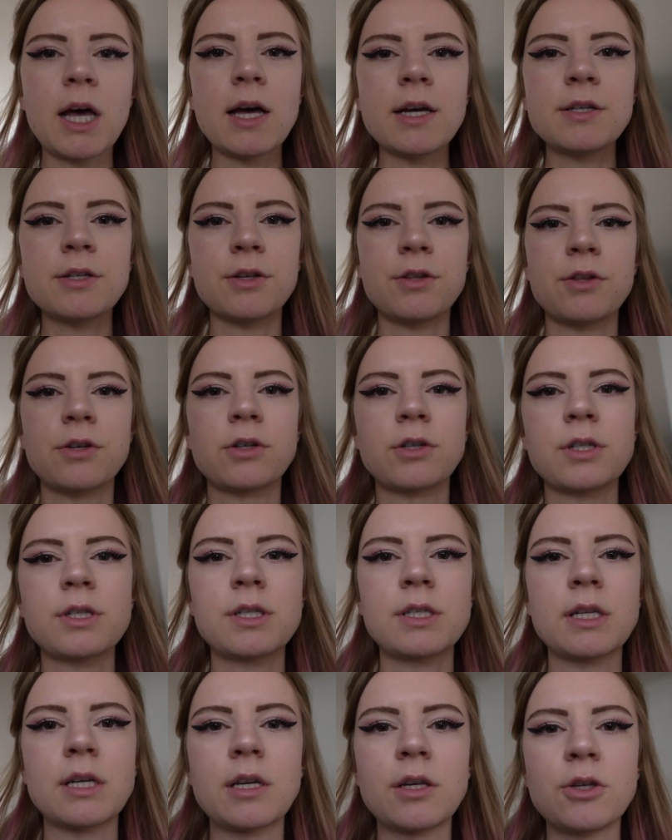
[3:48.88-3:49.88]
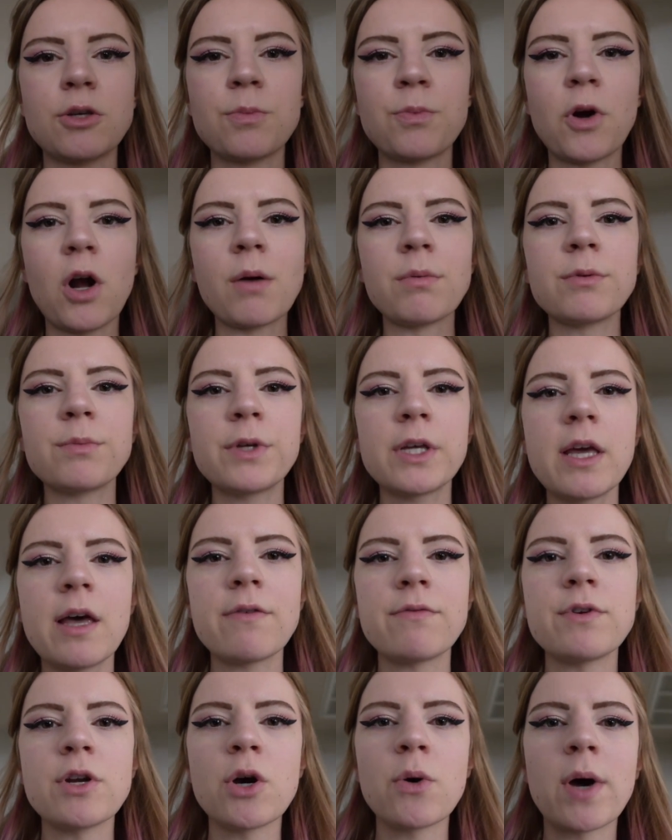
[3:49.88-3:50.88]
Kinda thirsty. You probably
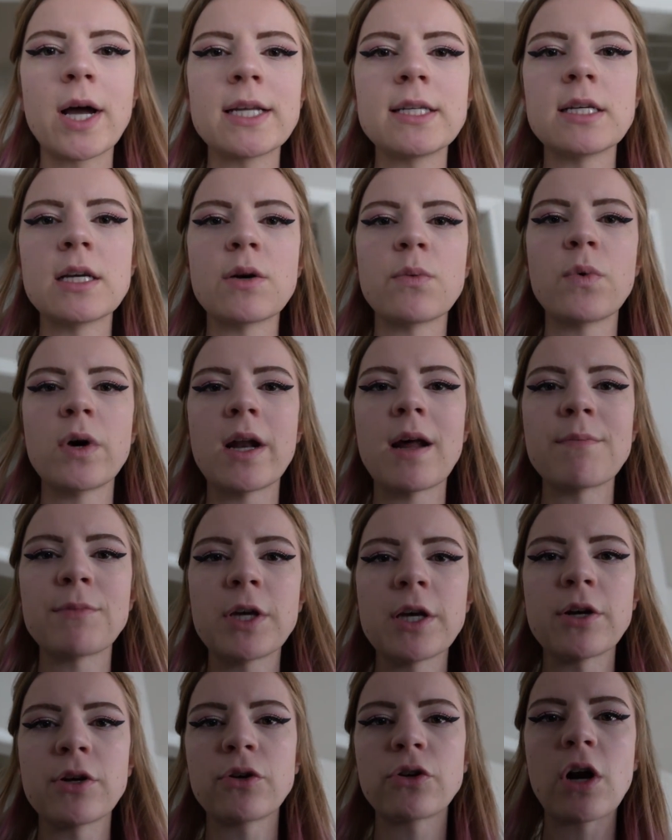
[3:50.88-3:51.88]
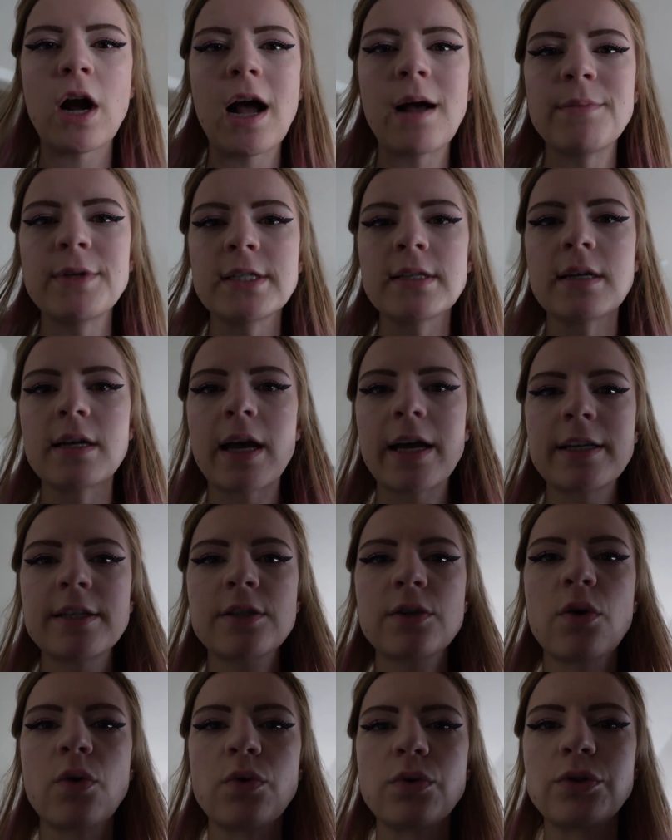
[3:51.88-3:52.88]
have no idea what I'm gonna grab is a
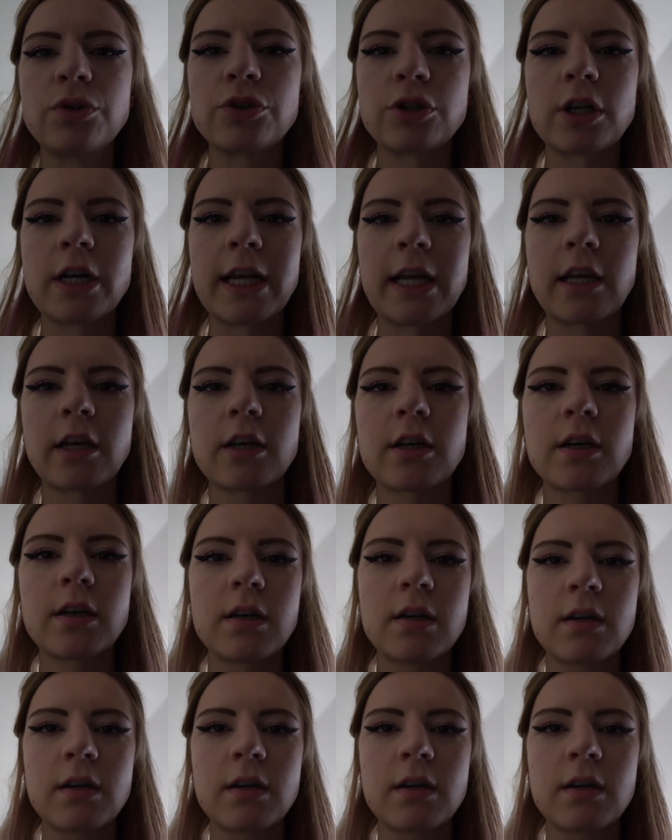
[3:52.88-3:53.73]
nice cold drink.